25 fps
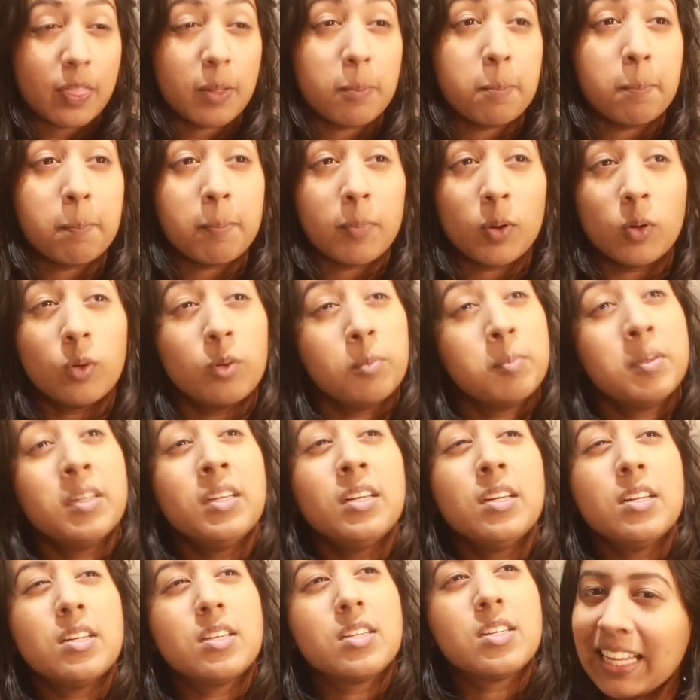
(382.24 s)
the
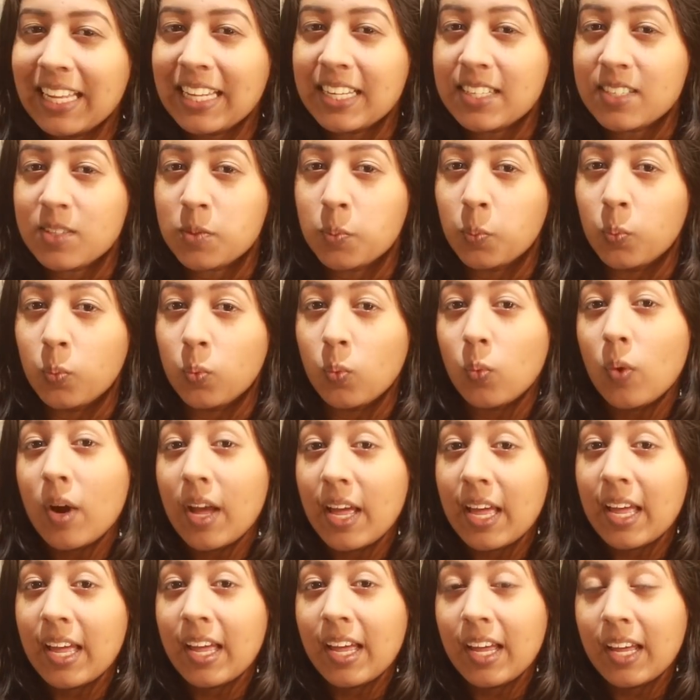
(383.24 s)
moment, it's
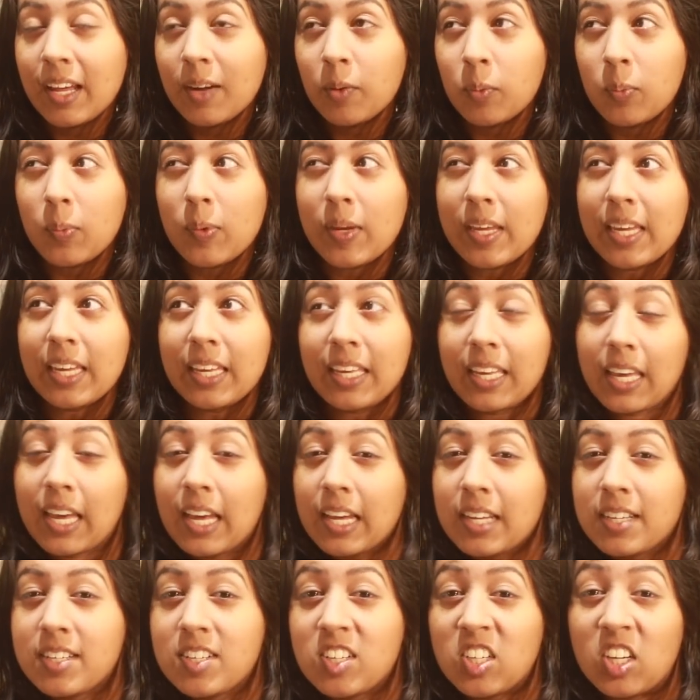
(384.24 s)
where we
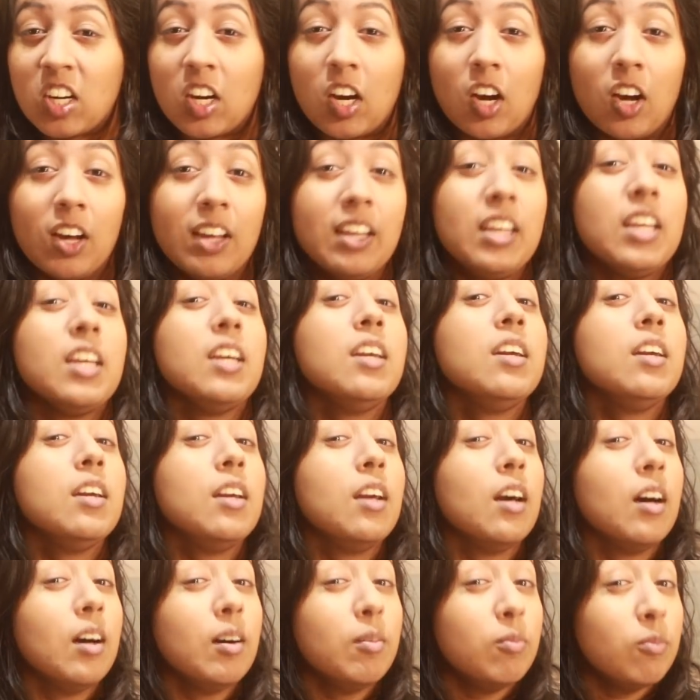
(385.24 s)
get our
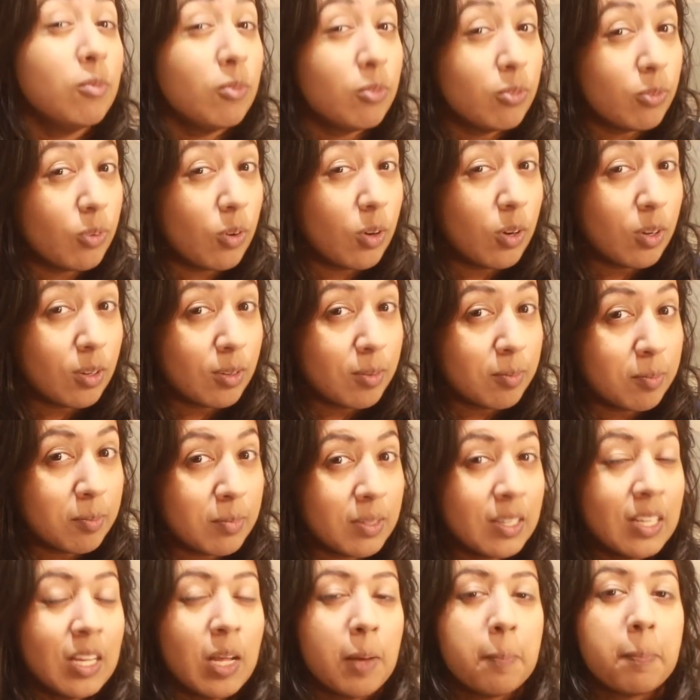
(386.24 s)
income from,
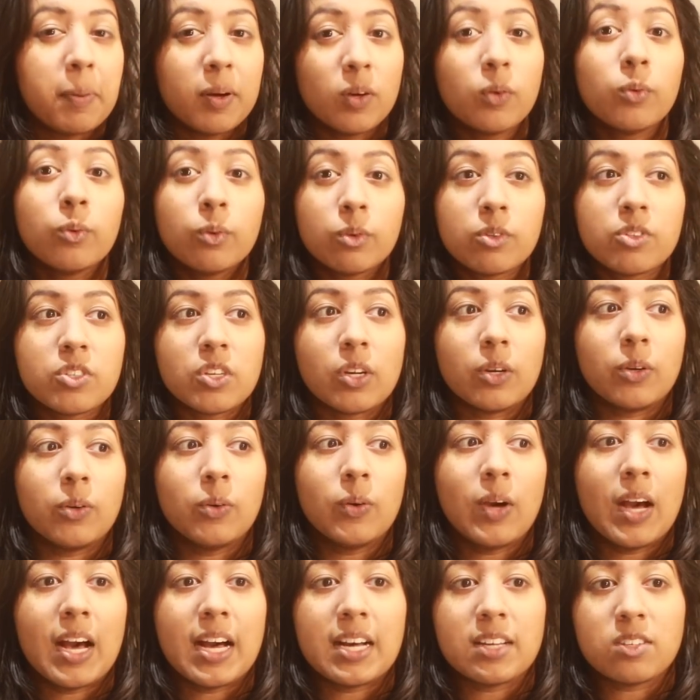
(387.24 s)
but
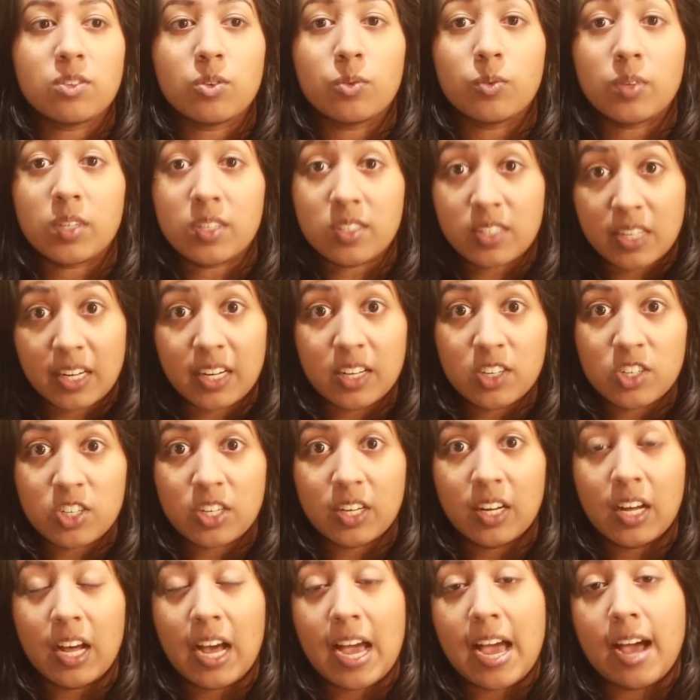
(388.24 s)
also as a
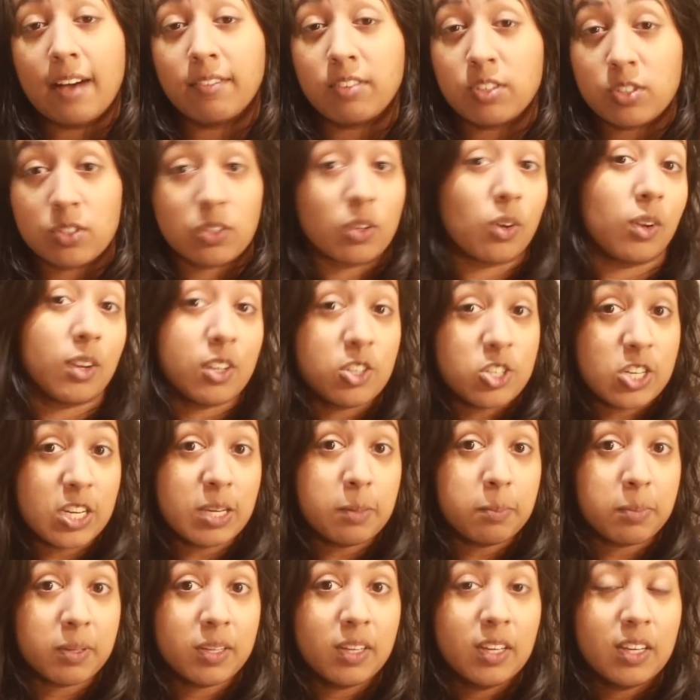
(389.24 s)
researcher, I have a
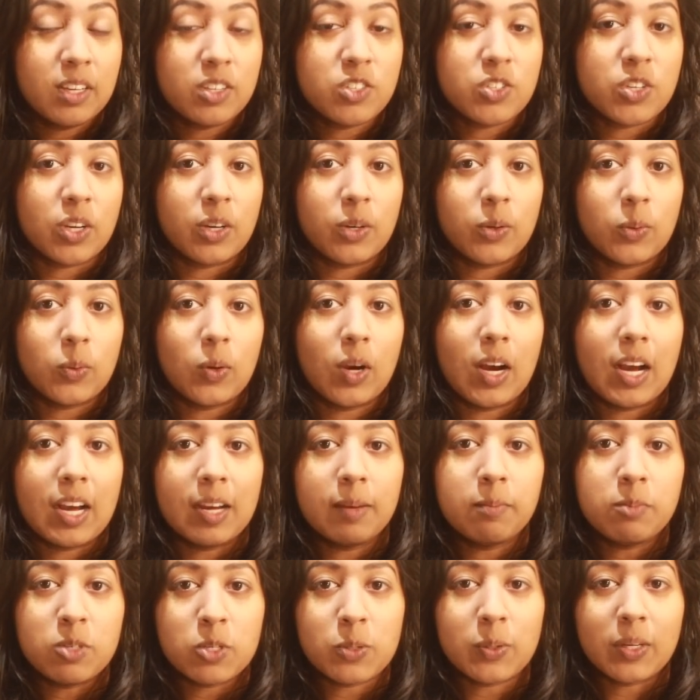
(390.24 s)
scholarship. So
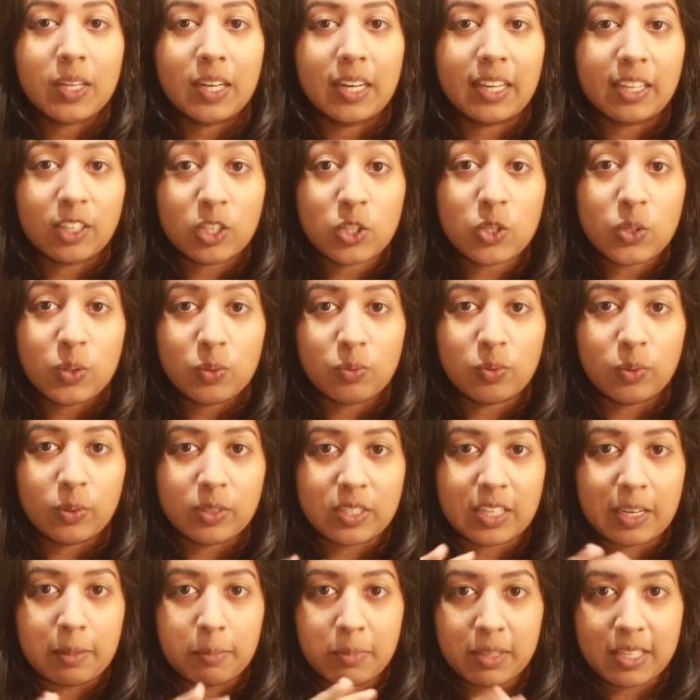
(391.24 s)
I'm doing like 2
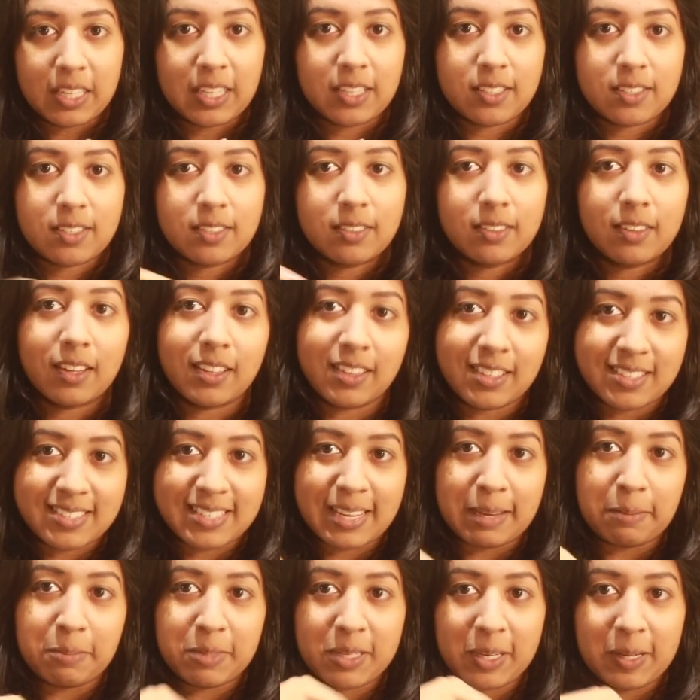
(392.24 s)
full-time things at the
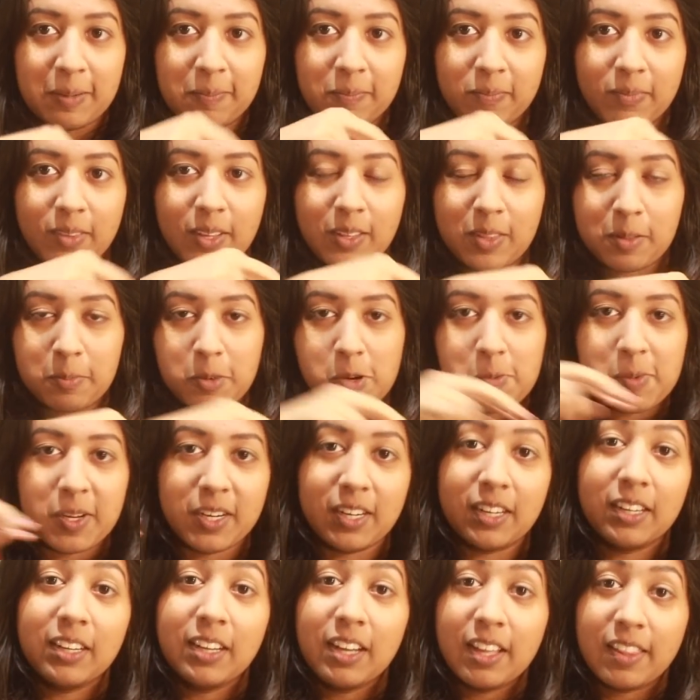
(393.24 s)
same time at the moment.
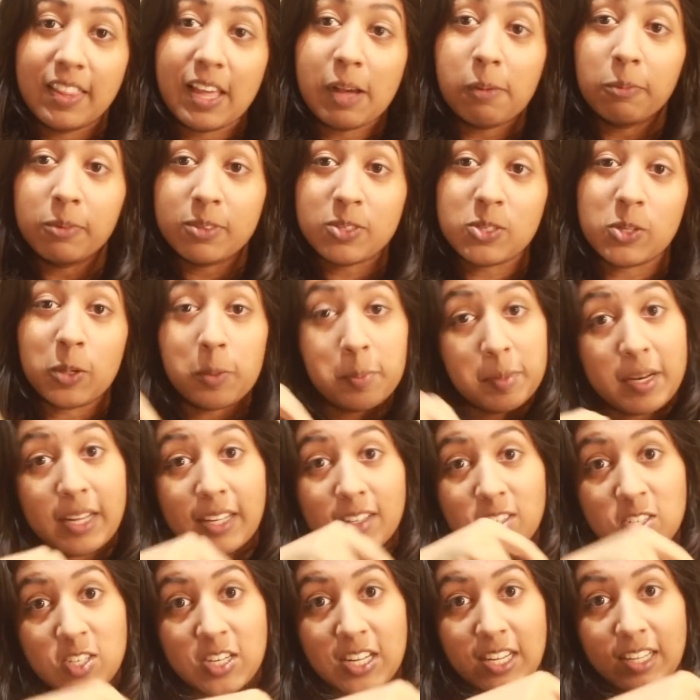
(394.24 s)
That will stop
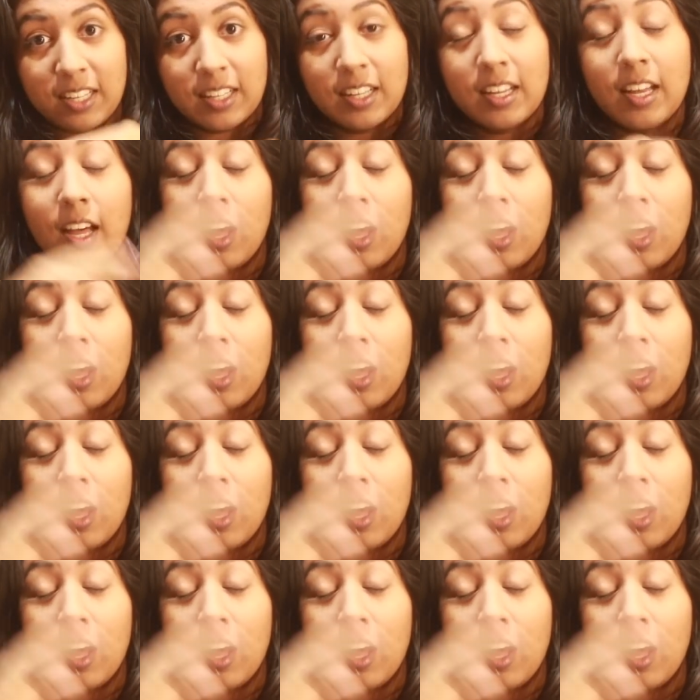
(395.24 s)
next year.